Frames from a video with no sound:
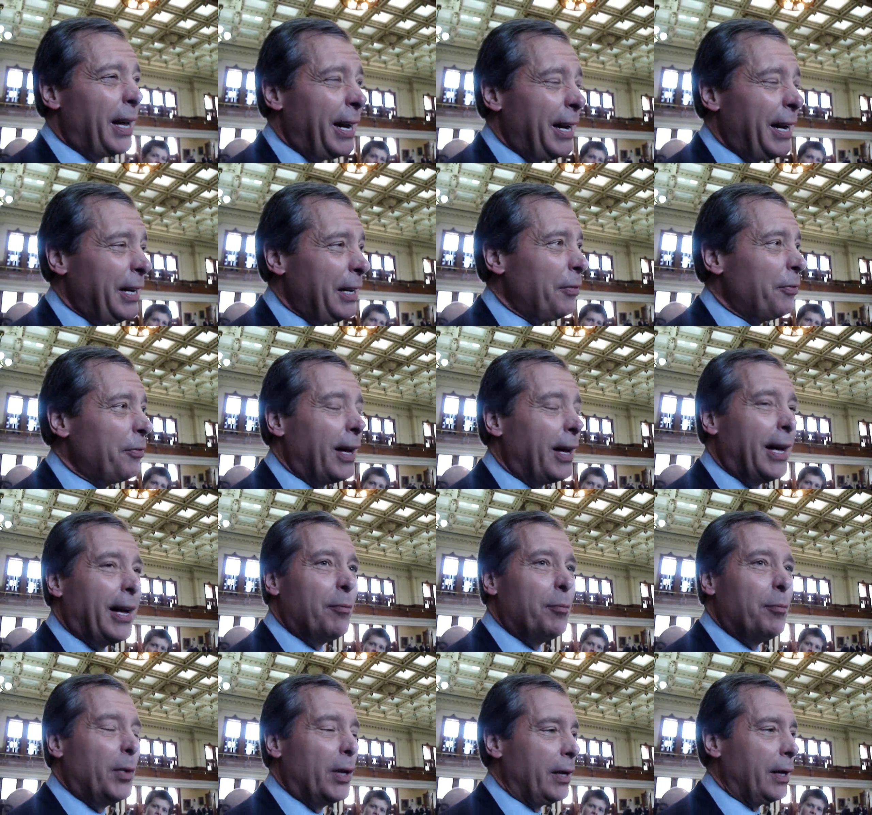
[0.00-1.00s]

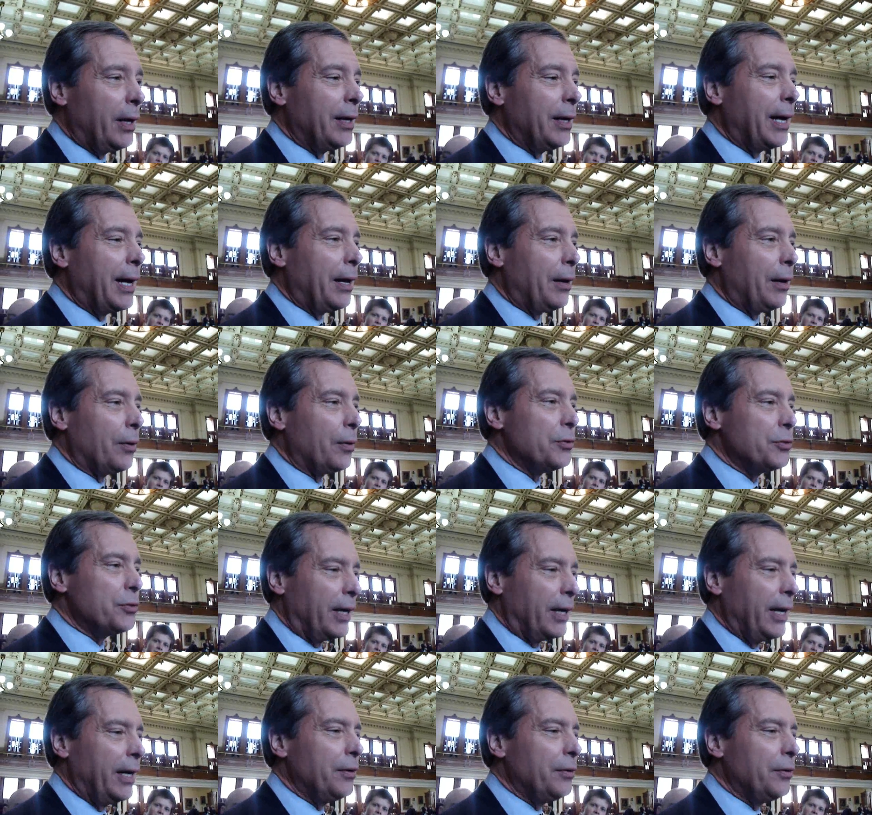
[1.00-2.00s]
$85
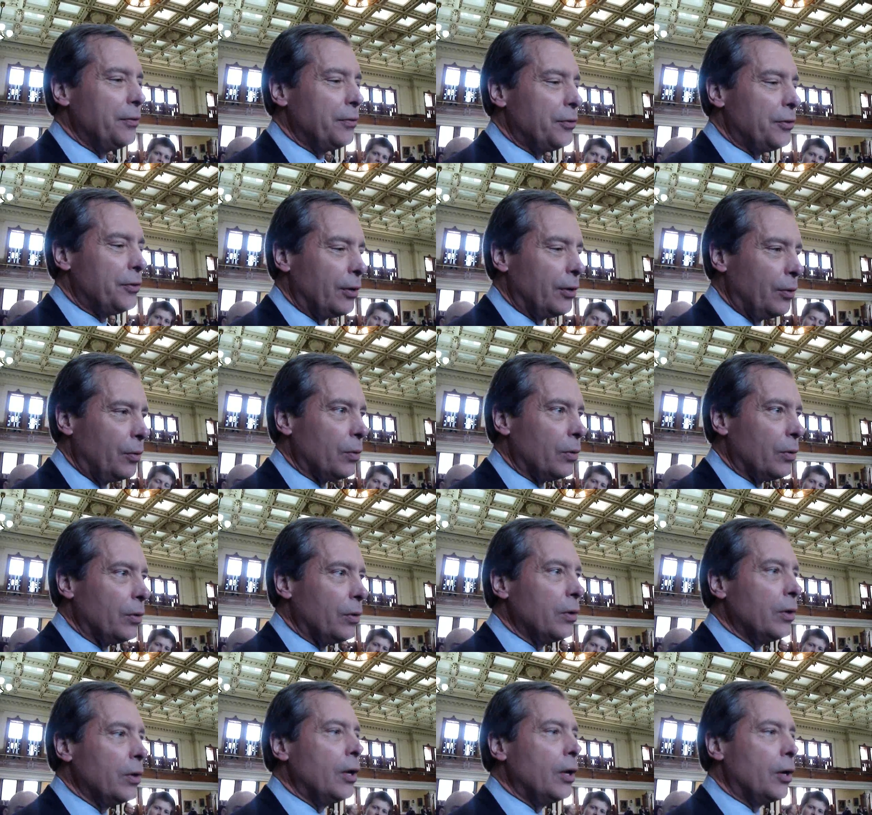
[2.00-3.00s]
million in
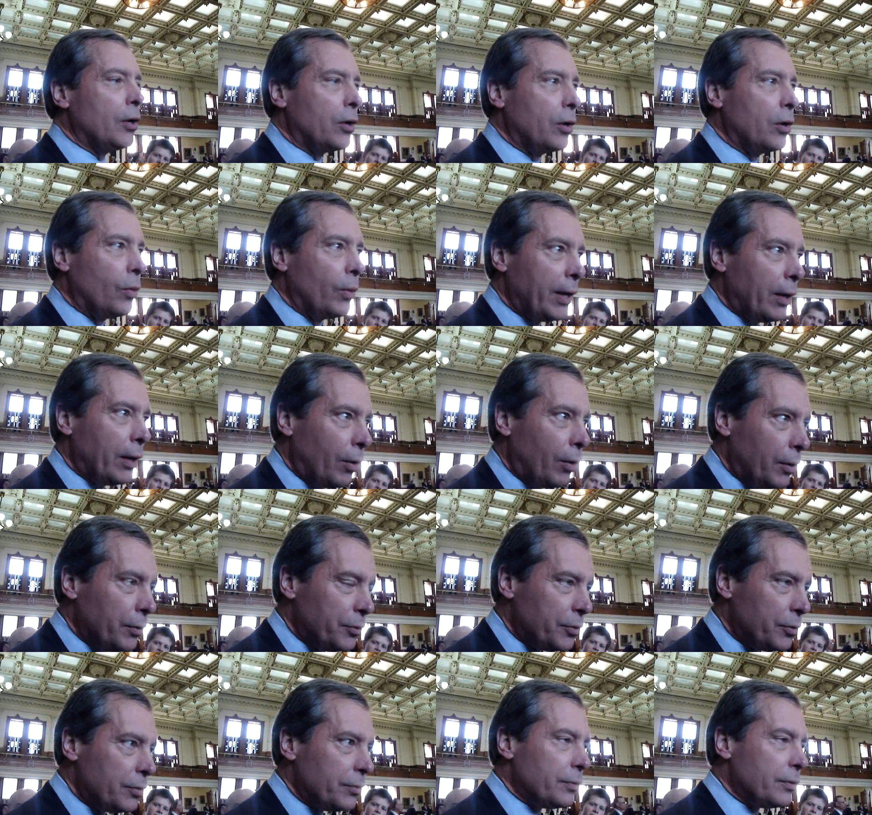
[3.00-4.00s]
total going
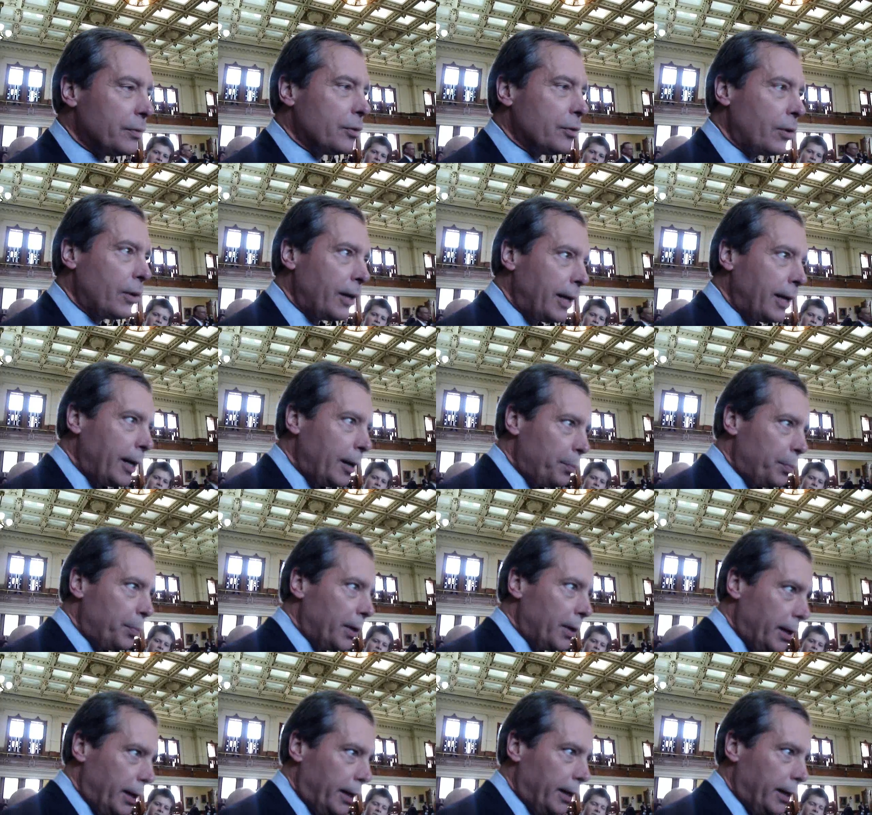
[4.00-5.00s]
on top
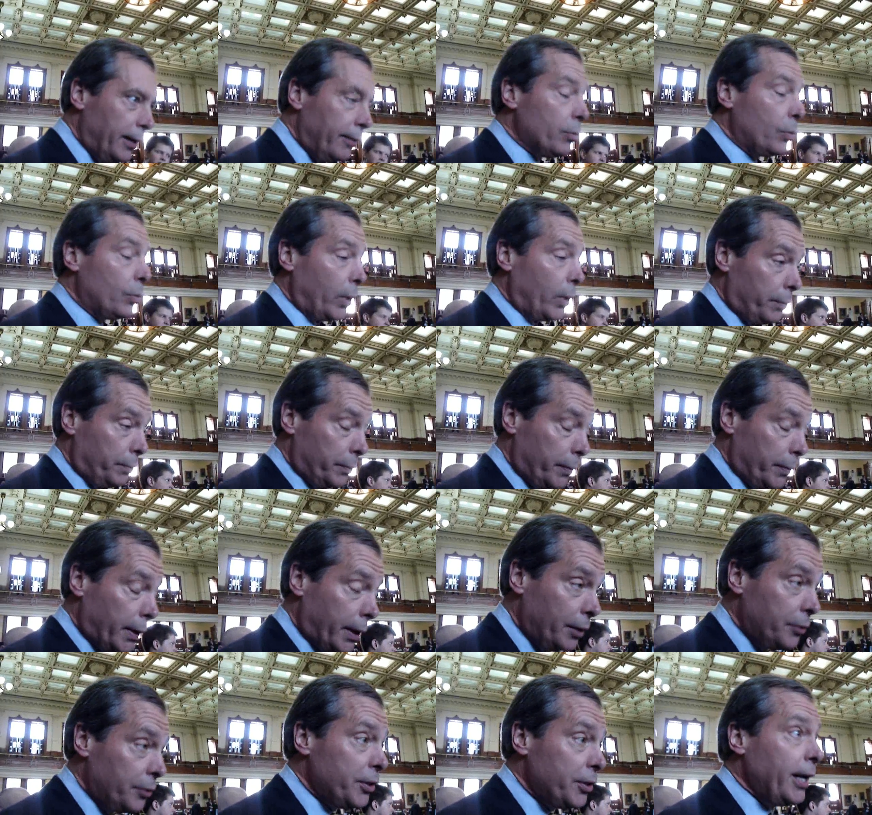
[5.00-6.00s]
of, well,
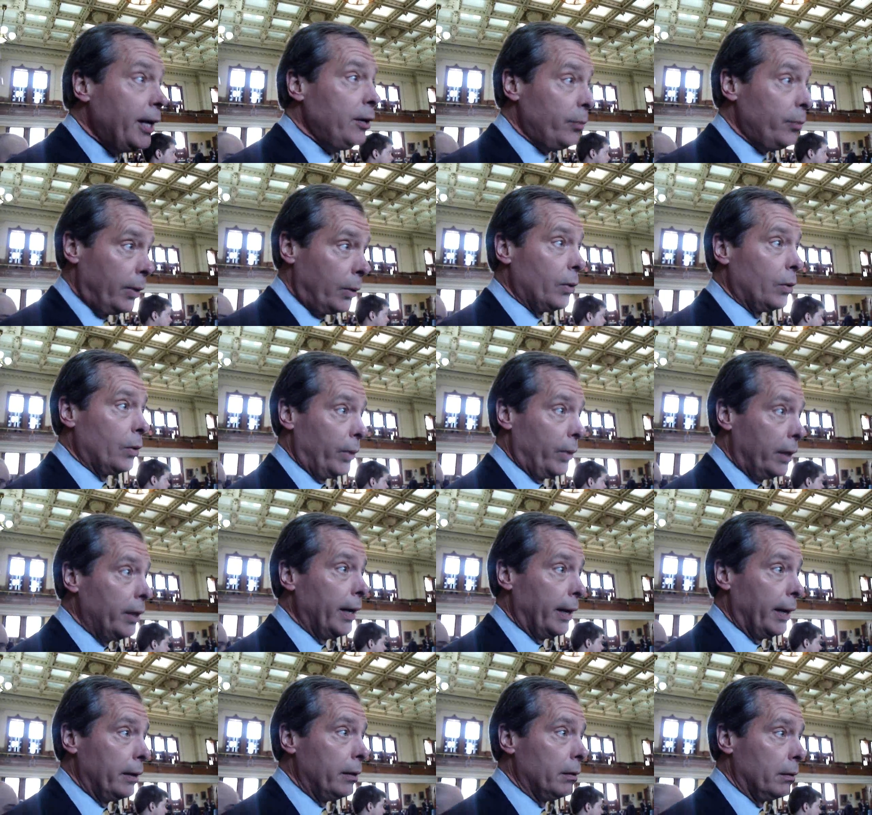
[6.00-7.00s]
continuing what we
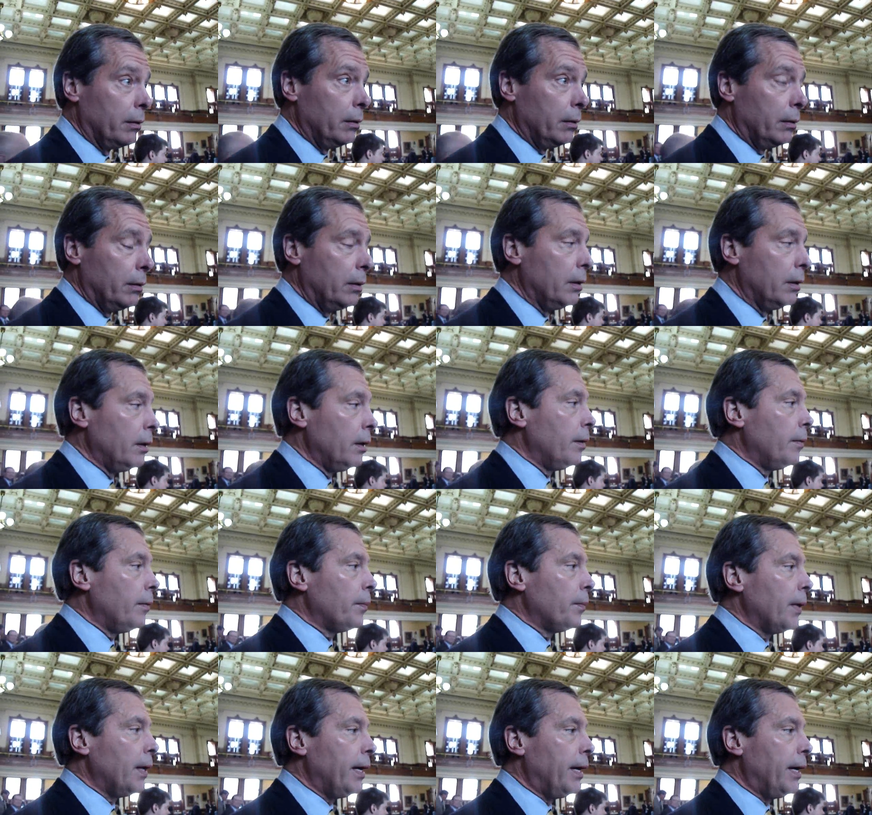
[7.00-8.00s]
did
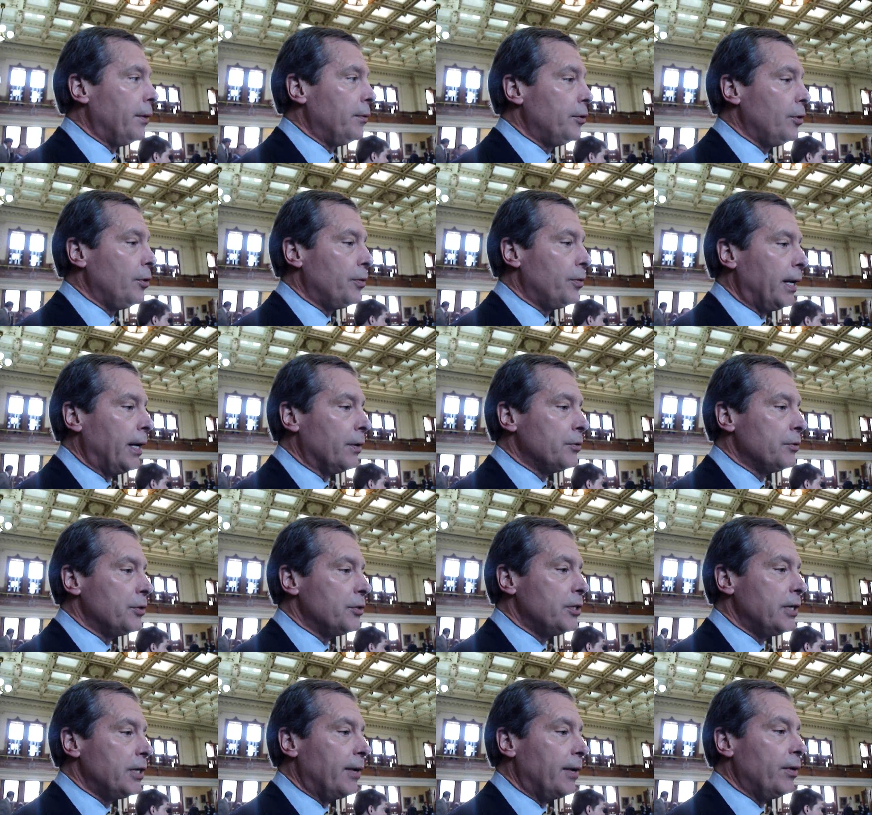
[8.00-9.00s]
in
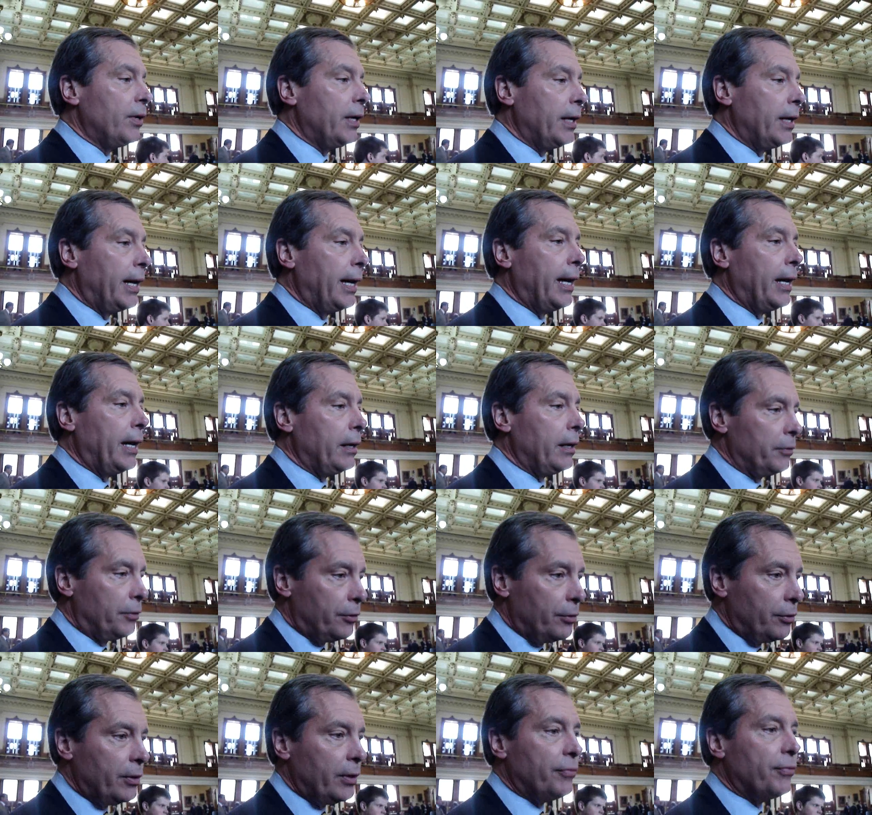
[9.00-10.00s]
2007 and
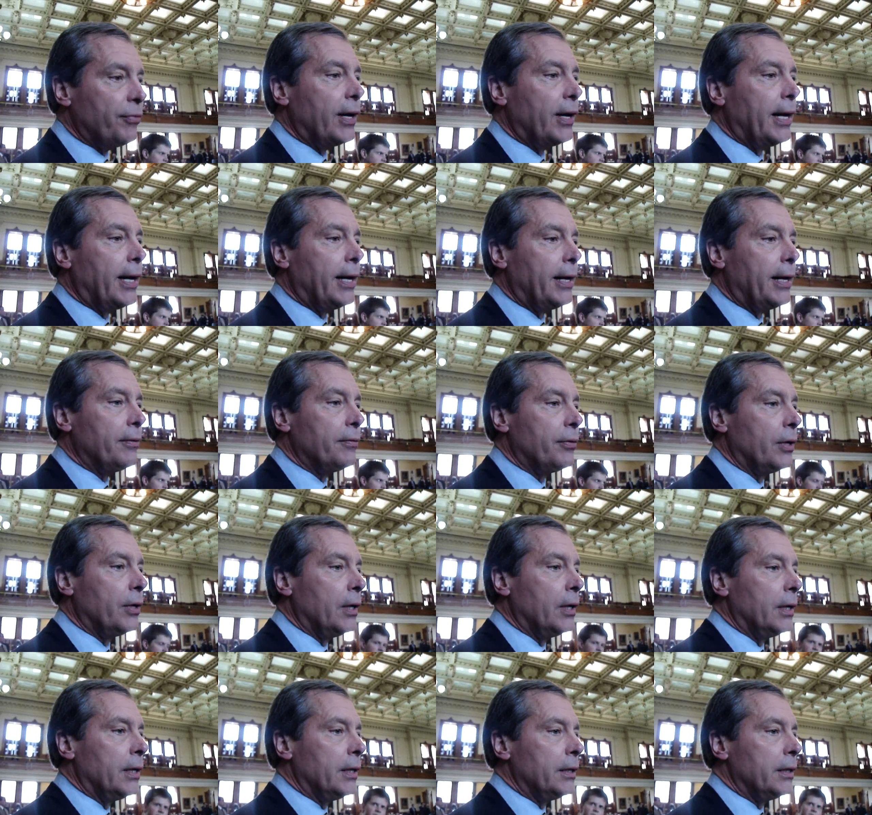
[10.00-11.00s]
adding $35
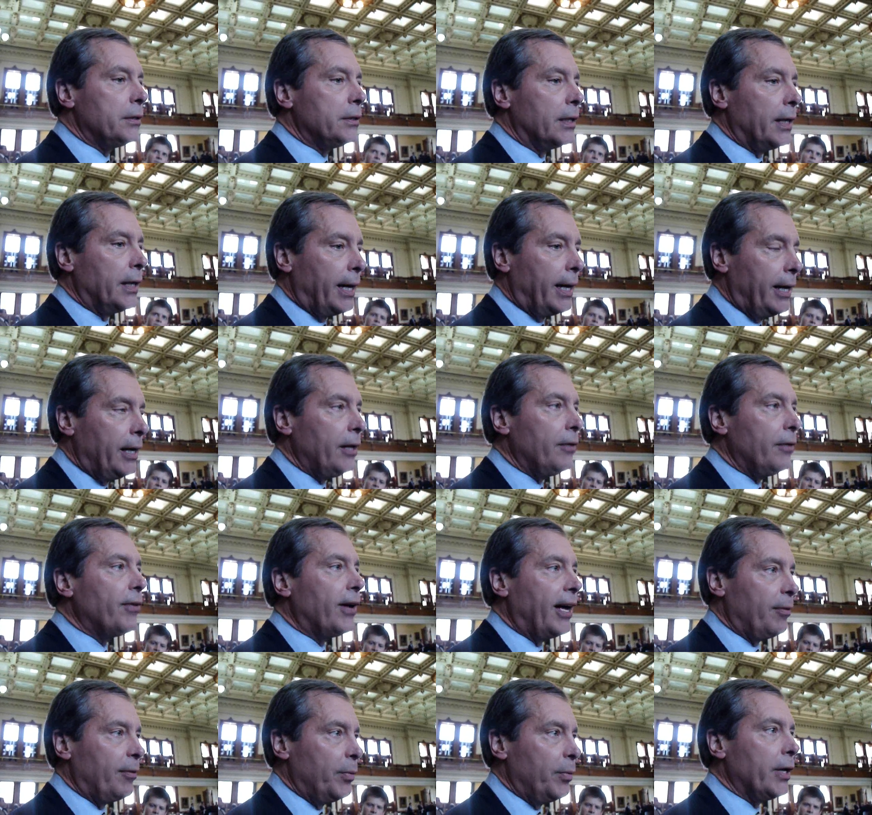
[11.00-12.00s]
to
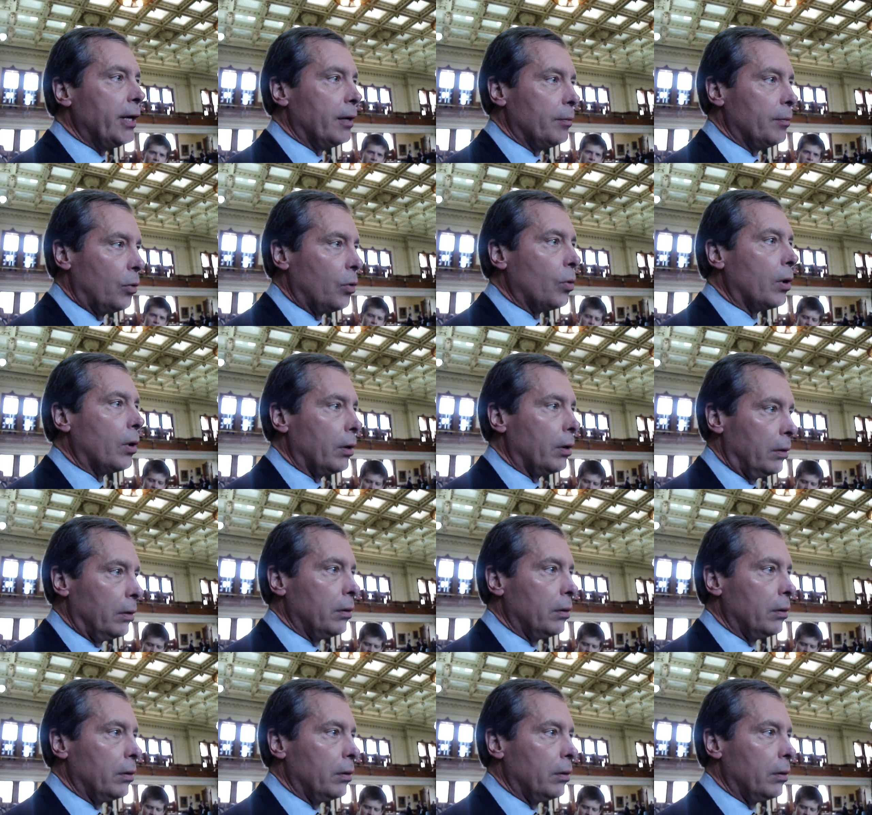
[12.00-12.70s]
$85 million more.